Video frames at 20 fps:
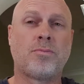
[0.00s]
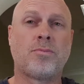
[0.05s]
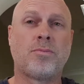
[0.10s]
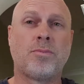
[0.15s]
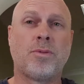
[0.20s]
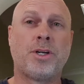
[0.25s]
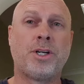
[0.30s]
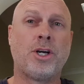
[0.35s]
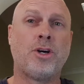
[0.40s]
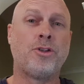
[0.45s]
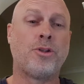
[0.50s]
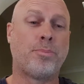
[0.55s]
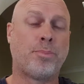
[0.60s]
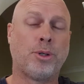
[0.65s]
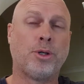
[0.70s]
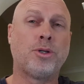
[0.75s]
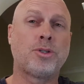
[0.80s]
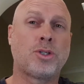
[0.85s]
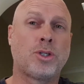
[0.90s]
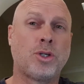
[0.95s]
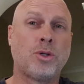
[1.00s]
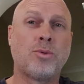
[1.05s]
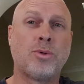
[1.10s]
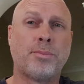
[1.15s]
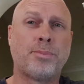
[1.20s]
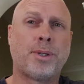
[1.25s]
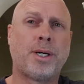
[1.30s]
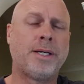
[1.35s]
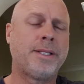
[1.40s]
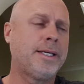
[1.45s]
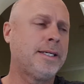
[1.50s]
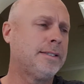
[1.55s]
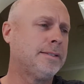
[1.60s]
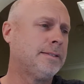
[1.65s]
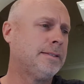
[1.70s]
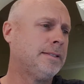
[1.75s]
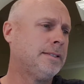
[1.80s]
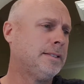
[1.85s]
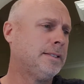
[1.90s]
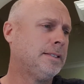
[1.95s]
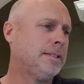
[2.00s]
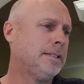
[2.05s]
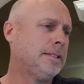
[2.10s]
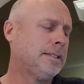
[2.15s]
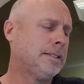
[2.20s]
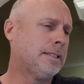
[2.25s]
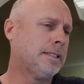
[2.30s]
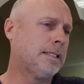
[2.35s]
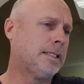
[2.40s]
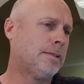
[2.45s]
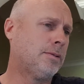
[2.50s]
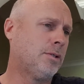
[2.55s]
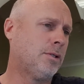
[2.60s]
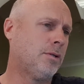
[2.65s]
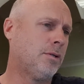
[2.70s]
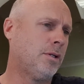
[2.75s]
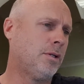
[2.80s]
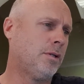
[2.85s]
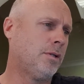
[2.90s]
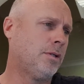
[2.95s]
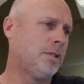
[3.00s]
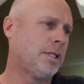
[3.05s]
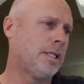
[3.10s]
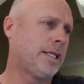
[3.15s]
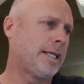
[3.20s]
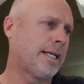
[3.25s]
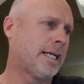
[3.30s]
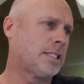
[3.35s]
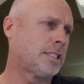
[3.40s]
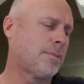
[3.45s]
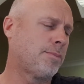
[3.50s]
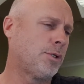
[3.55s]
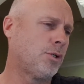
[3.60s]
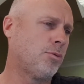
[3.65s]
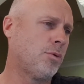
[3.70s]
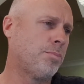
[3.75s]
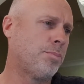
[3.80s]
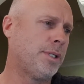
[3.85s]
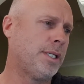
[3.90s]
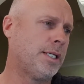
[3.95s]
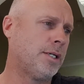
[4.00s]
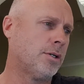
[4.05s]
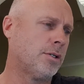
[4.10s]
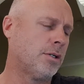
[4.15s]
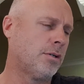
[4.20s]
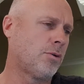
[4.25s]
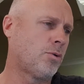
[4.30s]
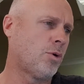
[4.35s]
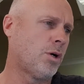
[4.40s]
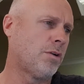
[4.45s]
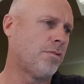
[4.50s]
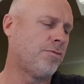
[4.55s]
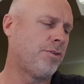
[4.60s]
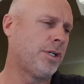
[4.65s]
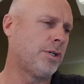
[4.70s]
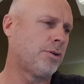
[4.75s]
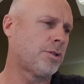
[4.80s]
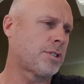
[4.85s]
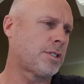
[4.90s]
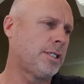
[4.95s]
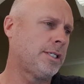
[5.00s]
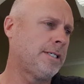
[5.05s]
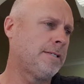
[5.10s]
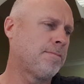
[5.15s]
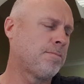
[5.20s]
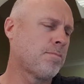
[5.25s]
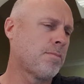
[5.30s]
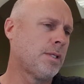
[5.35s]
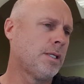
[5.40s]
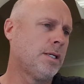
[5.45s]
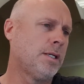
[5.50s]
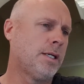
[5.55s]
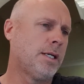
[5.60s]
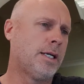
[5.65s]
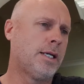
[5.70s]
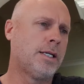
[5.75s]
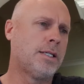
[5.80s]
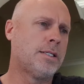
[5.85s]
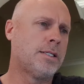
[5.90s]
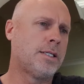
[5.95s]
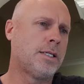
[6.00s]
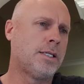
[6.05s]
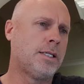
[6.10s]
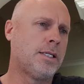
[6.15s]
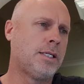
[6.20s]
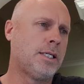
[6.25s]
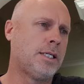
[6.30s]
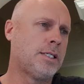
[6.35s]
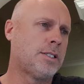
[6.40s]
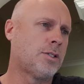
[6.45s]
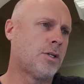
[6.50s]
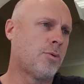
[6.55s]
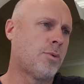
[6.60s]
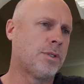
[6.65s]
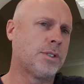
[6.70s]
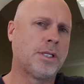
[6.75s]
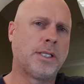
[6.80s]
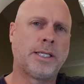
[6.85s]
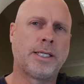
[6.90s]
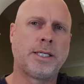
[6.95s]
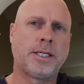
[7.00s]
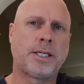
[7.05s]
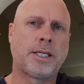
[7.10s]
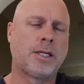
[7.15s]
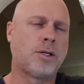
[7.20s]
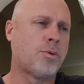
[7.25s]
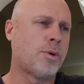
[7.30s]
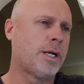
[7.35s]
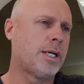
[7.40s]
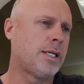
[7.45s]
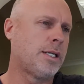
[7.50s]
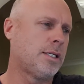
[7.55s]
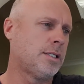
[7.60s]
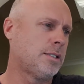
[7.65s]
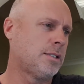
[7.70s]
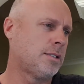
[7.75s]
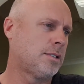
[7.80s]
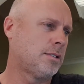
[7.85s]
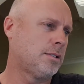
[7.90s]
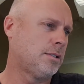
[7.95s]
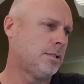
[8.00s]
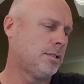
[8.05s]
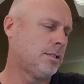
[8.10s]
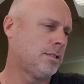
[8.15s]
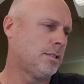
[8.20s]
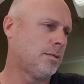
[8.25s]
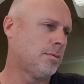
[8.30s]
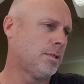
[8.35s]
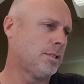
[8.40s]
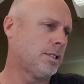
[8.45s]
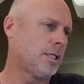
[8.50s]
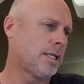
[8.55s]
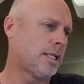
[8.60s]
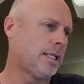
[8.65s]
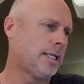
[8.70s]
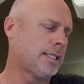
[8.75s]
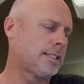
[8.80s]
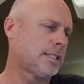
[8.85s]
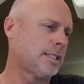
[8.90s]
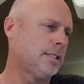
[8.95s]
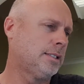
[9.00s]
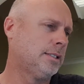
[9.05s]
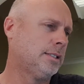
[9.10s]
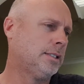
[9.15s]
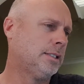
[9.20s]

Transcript: I know the person who will buy that. In any case, someone who will be bidding on it quite vigorously, and he's not one to let it get away. He's a collector,